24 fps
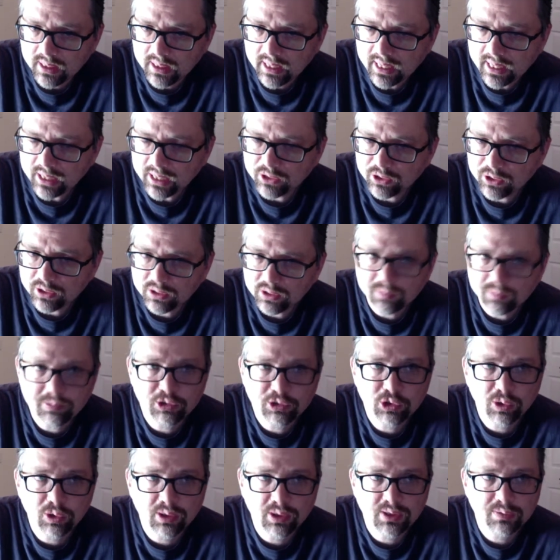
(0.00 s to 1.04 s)
I thought the
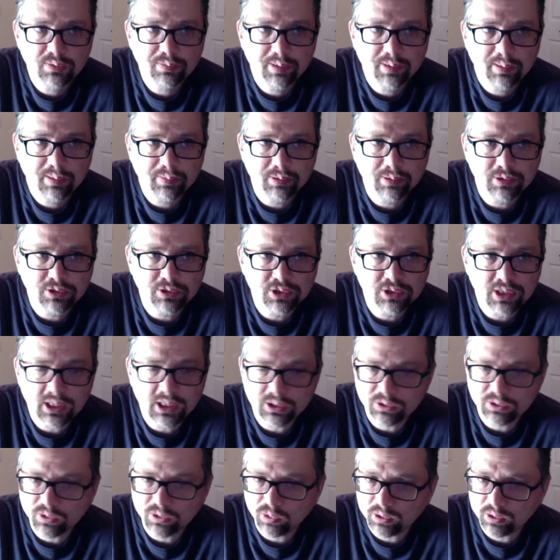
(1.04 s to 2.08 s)
majority of people in this
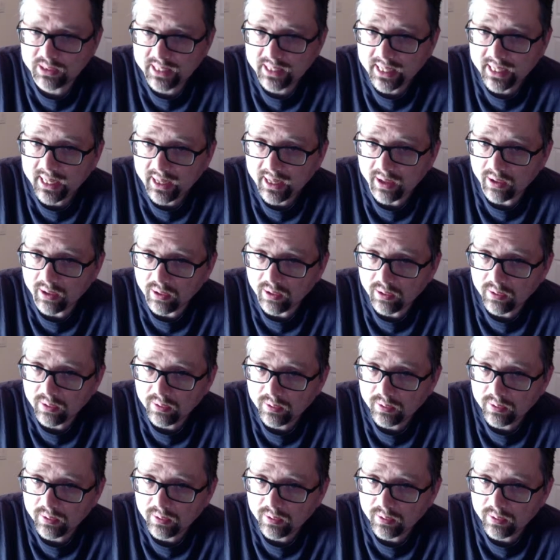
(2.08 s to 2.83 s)
country would care.